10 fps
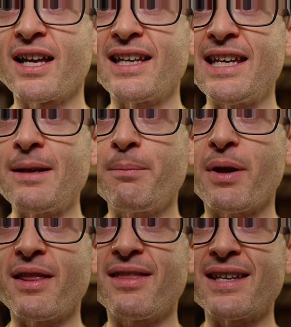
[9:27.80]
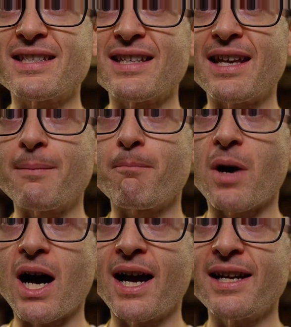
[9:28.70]
Keep this in
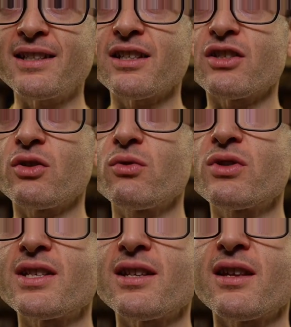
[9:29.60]
mind. Do you see